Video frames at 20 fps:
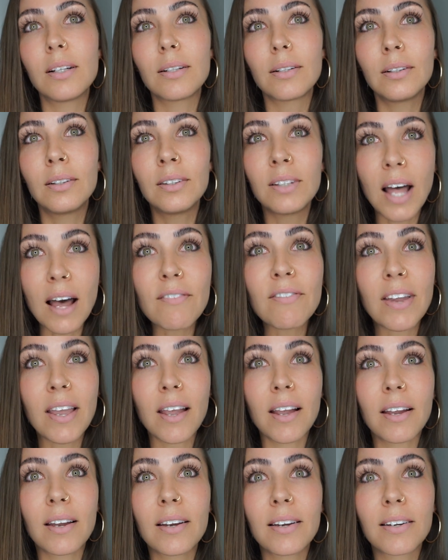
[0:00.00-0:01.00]

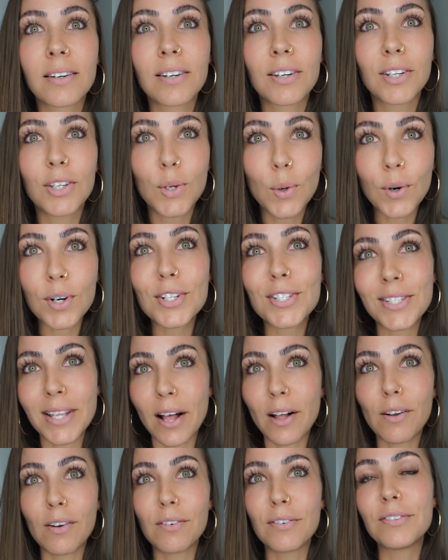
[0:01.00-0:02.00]
loving
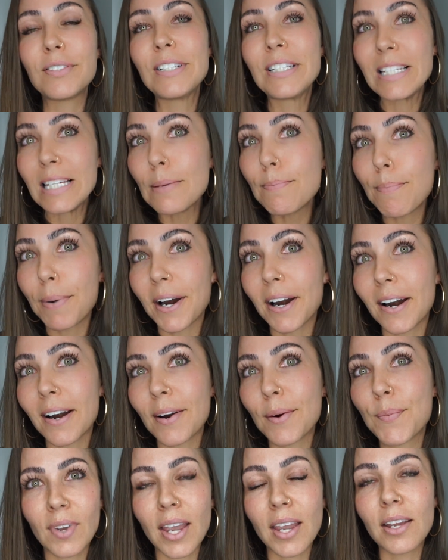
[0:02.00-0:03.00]
yourself
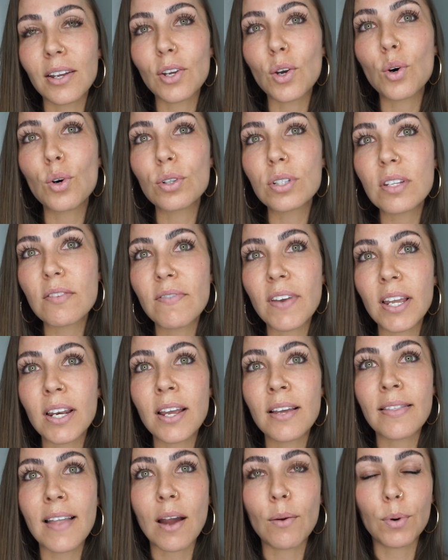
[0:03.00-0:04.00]
deeper and
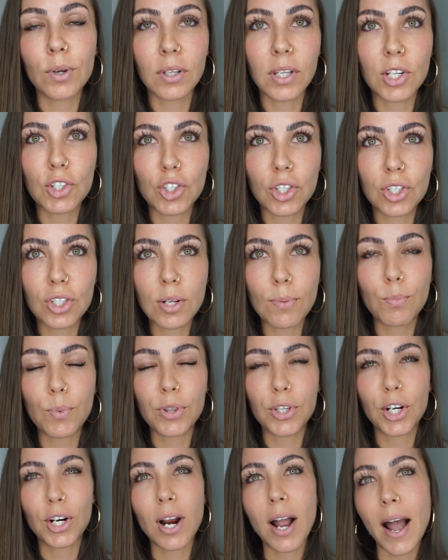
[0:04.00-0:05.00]
cultivating that relationship
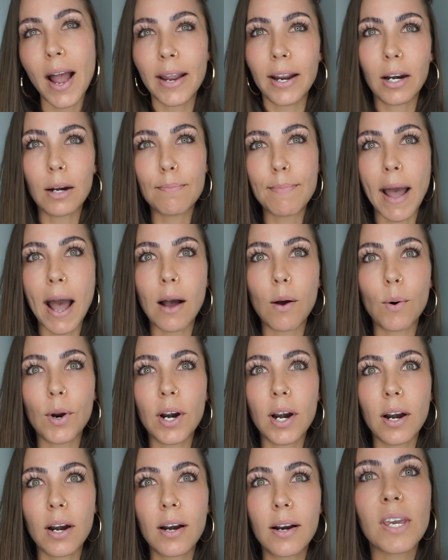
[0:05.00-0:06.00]
with your higher
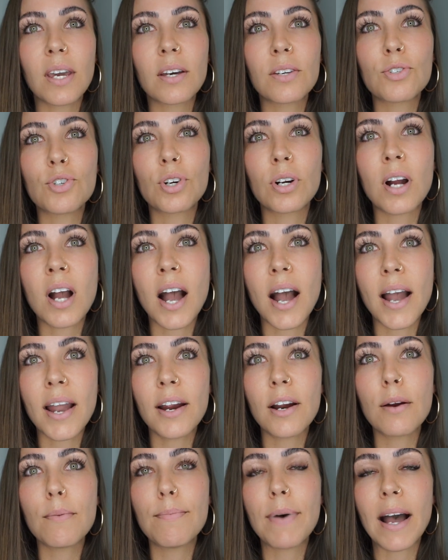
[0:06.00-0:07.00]
power, because your
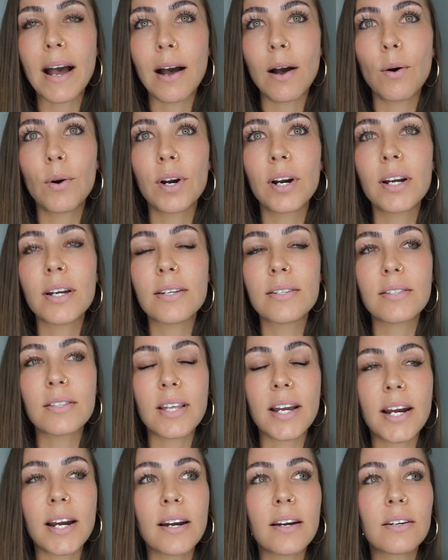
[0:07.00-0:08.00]
higher power is
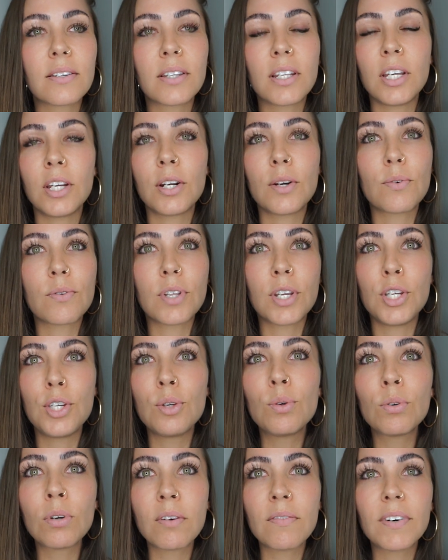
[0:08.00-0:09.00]
there, you know, the
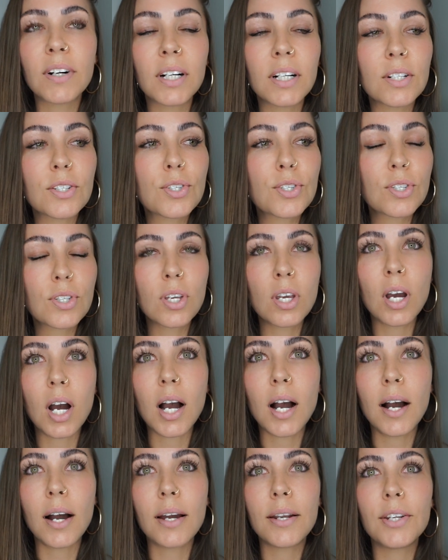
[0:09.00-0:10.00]
universe,
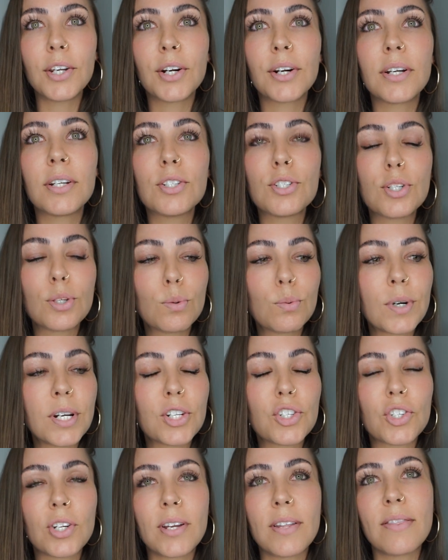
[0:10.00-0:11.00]
God, your
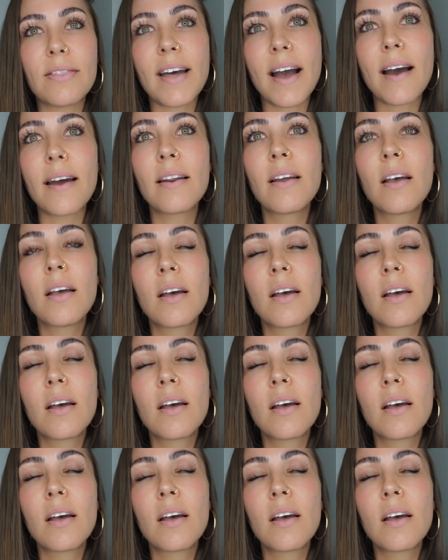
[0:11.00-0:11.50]
intuition, that